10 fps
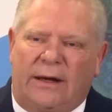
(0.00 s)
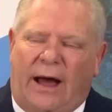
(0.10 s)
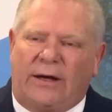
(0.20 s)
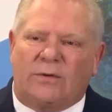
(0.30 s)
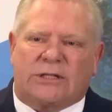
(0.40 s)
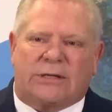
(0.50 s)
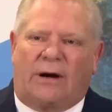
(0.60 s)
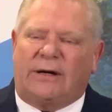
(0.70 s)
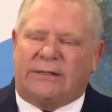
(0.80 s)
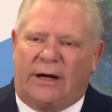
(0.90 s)
I don't
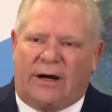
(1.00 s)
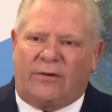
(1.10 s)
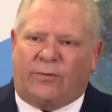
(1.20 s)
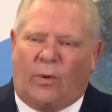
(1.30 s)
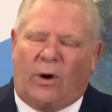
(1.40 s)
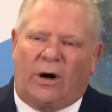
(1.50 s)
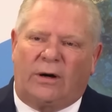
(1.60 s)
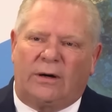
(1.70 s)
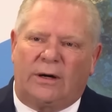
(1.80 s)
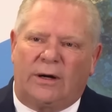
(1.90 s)
start a tariff
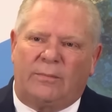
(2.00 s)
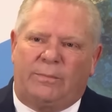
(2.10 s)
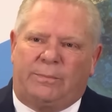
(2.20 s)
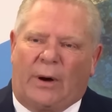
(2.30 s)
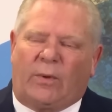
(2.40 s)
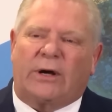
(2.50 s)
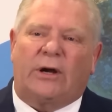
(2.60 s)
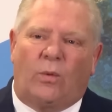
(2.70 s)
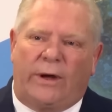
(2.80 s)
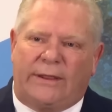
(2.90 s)
war, but we're
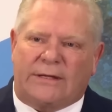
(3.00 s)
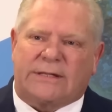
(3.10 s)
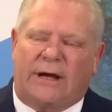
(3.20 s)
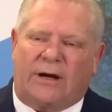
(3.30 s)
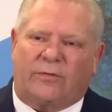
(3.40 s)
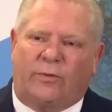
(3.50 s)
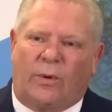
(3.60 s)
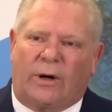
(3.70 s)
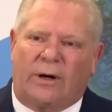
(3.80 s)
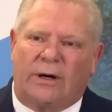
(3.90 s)
going to win this tariff war.